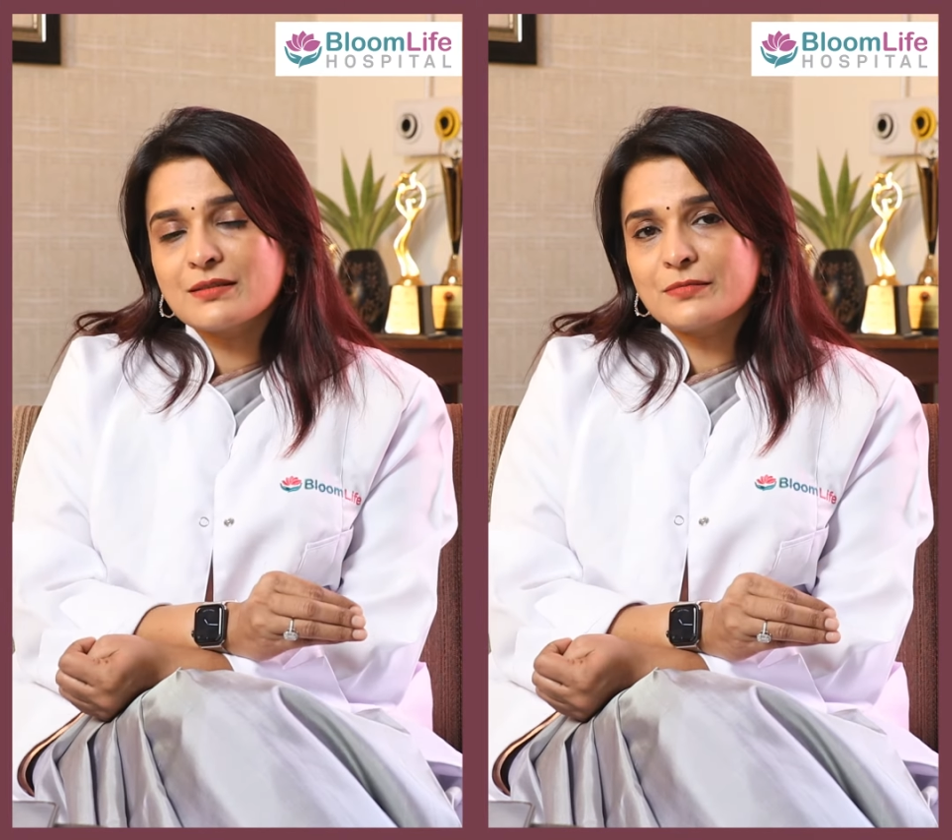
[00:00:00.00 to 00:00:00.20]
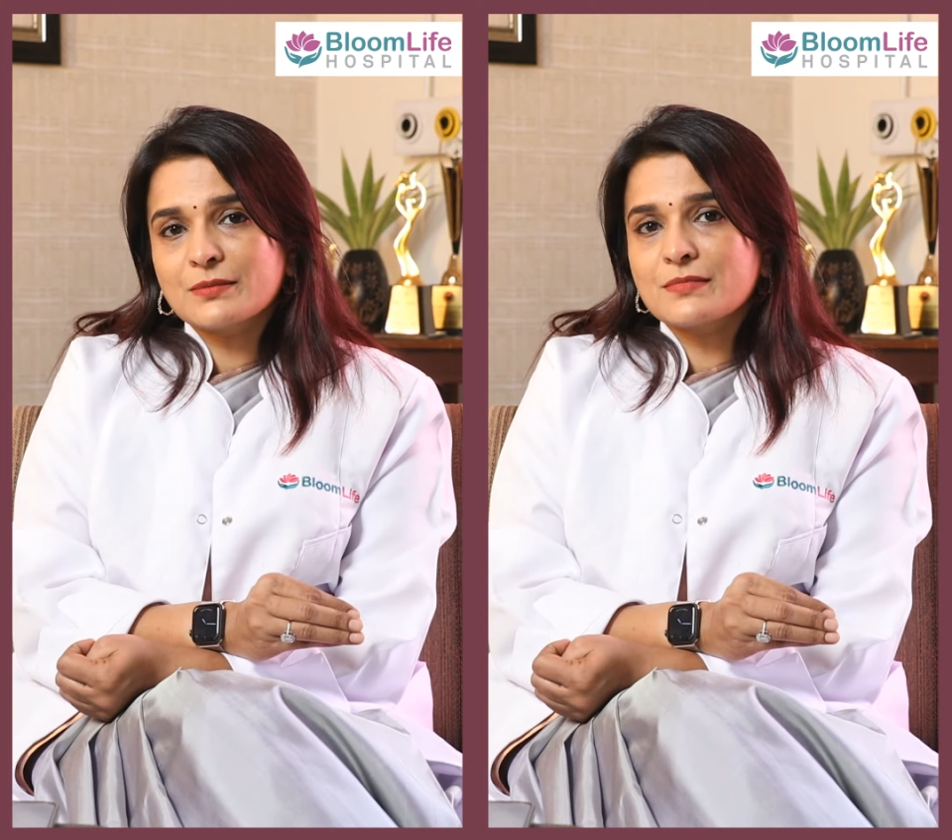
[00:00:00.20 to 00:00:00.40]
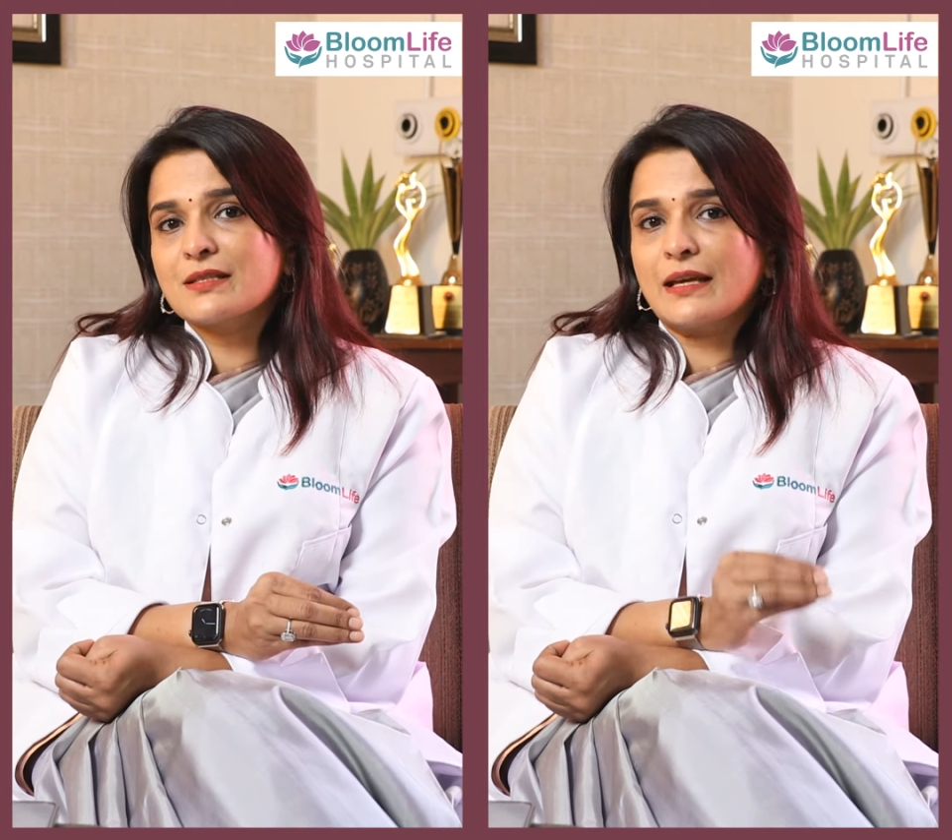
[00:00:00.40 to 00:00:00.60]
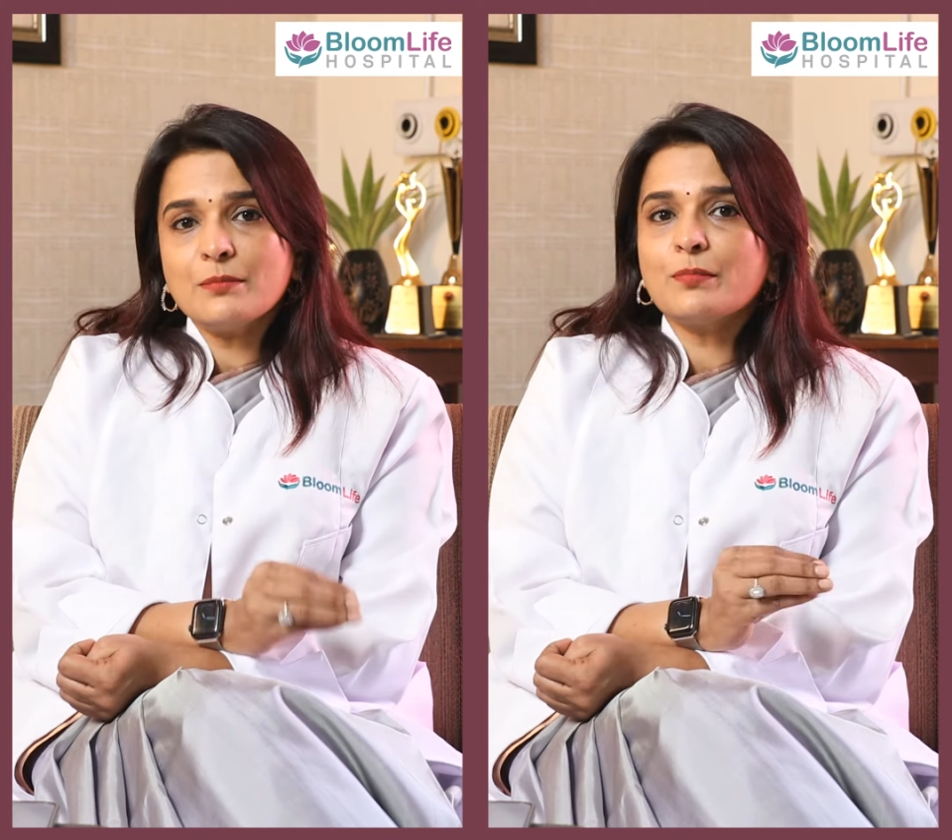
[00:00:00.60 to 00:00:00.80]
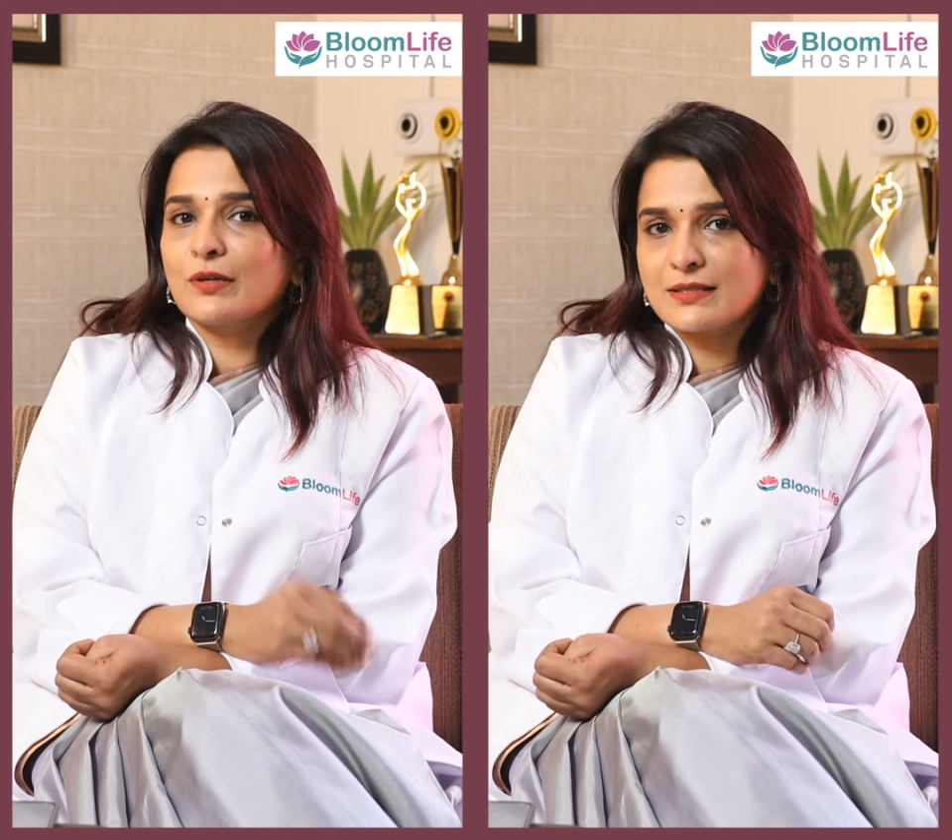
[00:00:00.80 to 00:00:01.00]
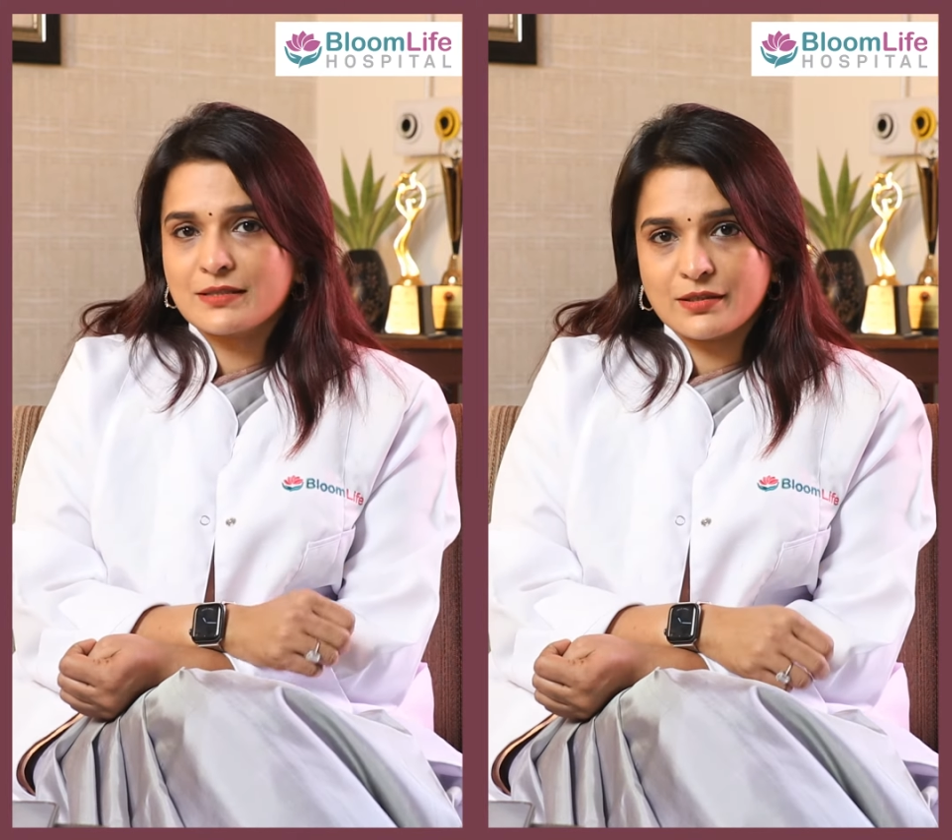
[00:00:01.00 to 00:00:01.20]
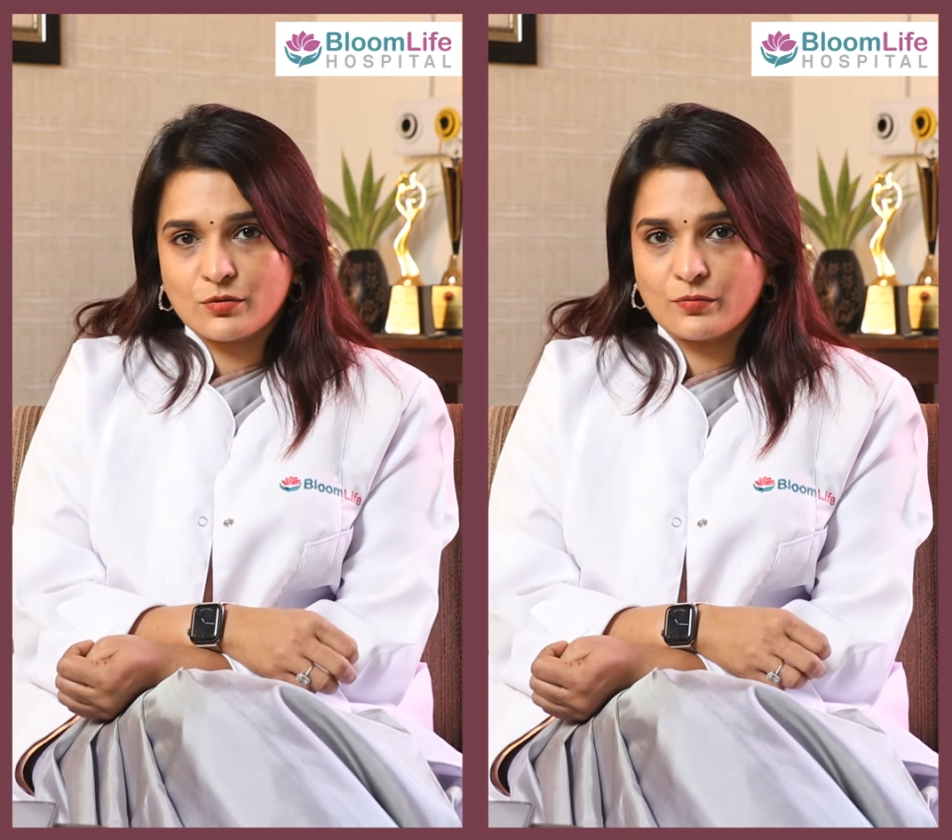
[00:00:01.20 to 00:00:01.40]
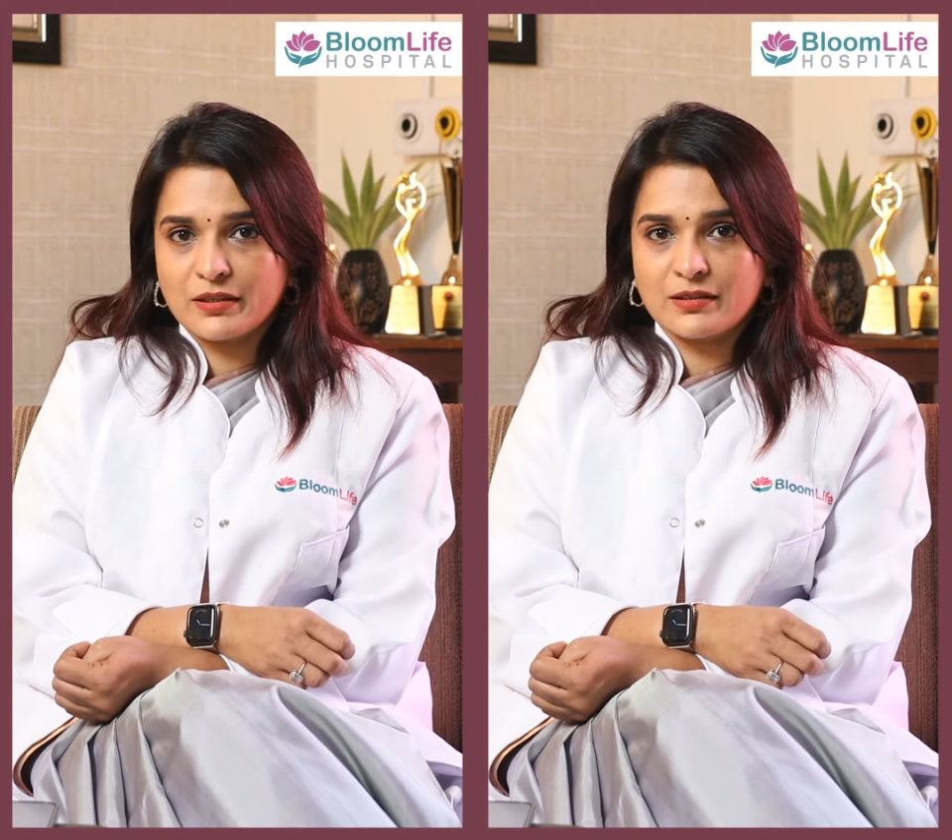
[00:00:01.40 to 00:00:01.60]
symptoms in
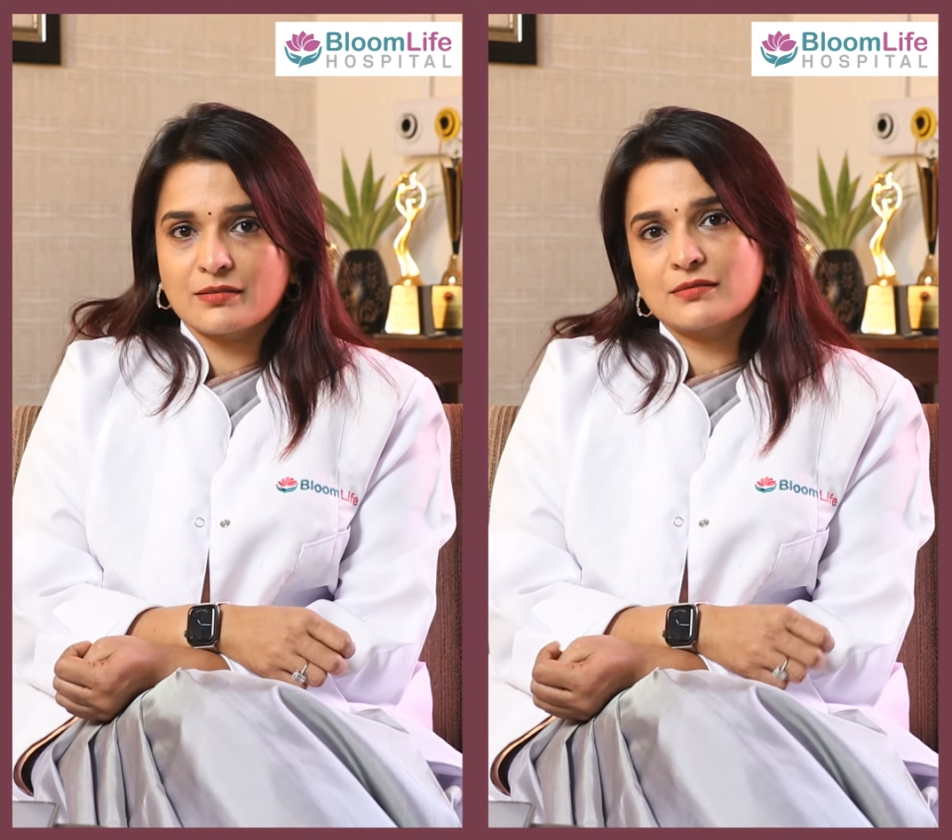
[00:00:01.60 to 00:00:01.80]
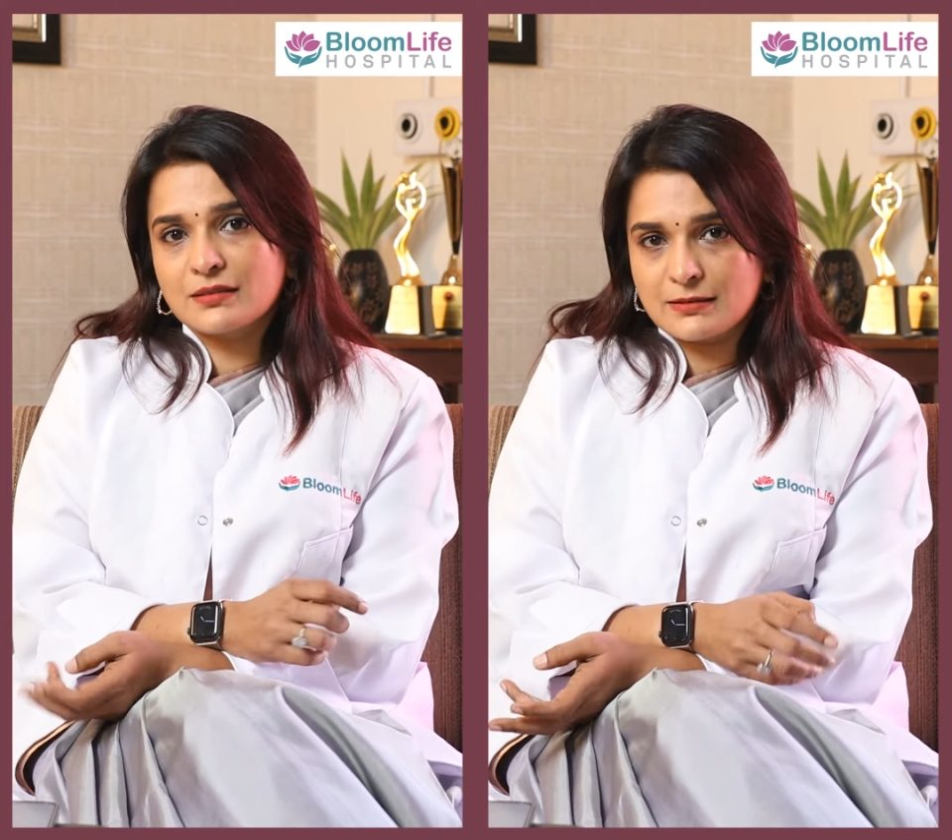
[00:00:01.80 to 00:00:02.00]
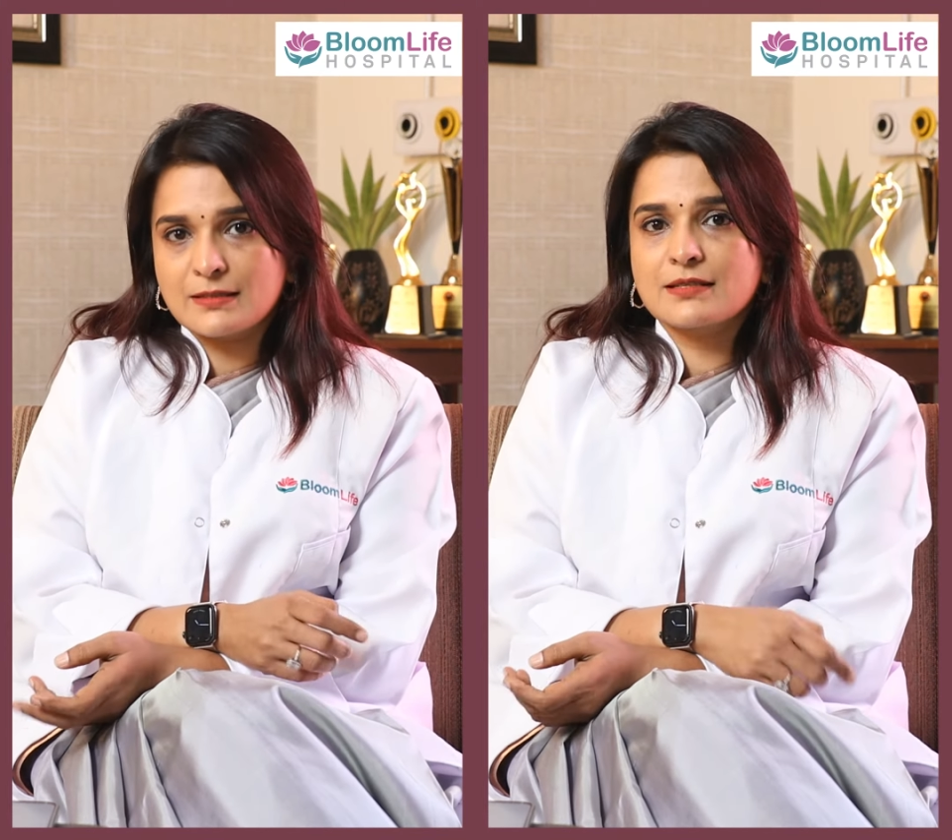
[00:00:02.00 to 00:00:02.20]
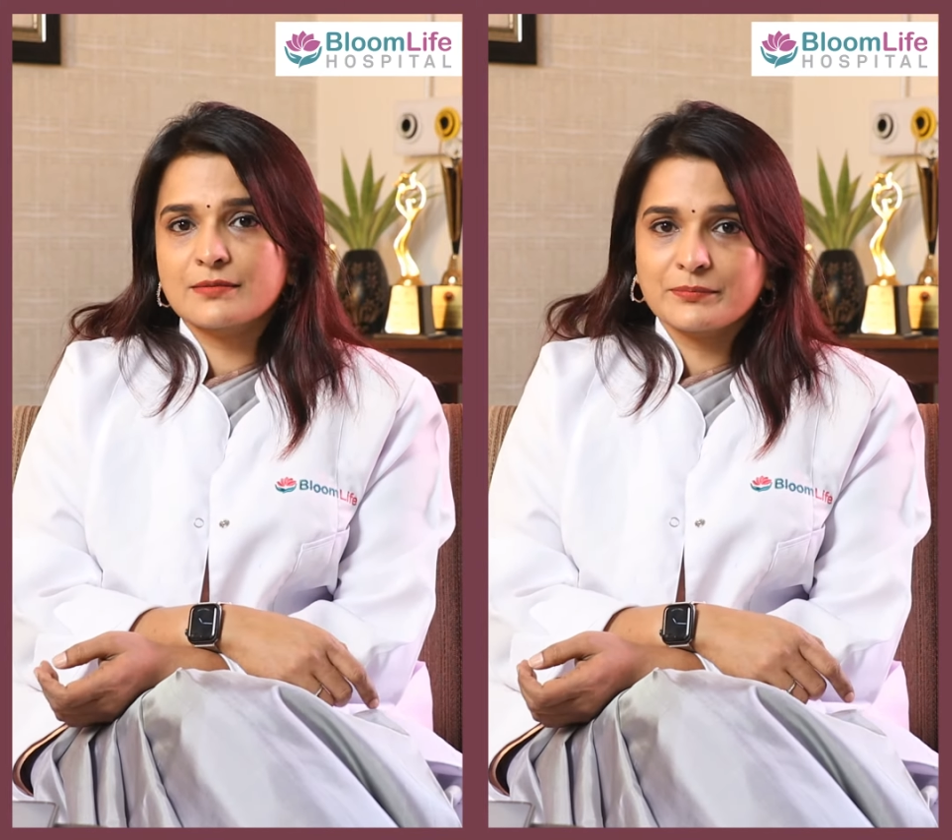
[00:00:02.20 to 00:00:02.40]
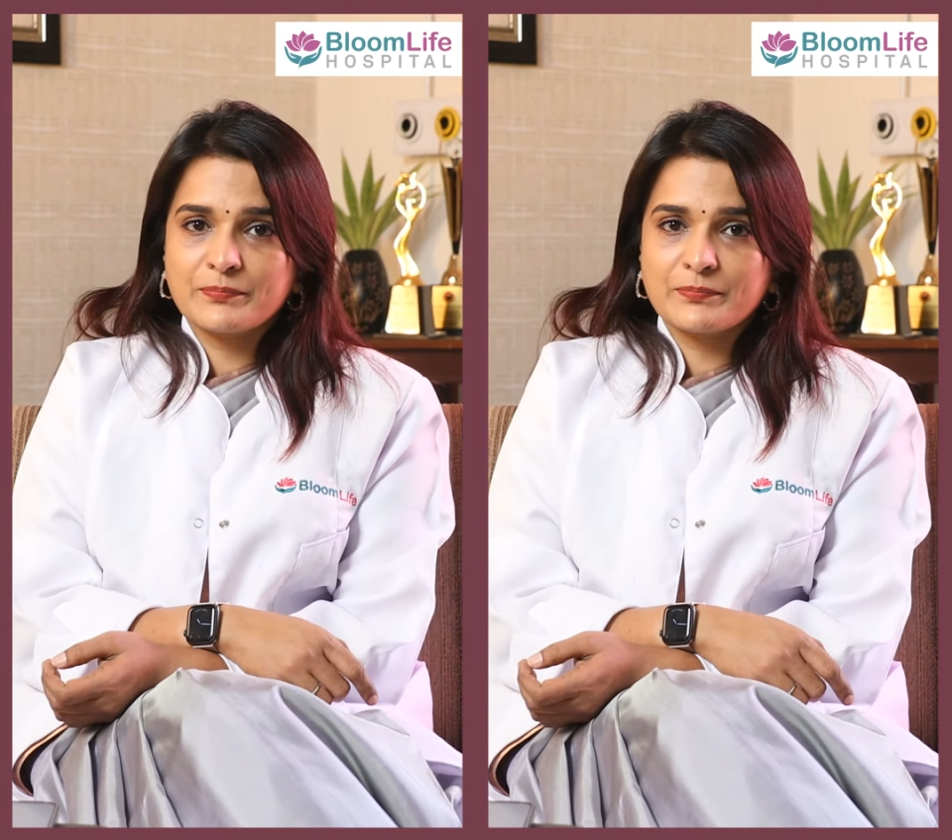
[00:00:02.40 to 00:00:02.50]
polycystic ovarian girls.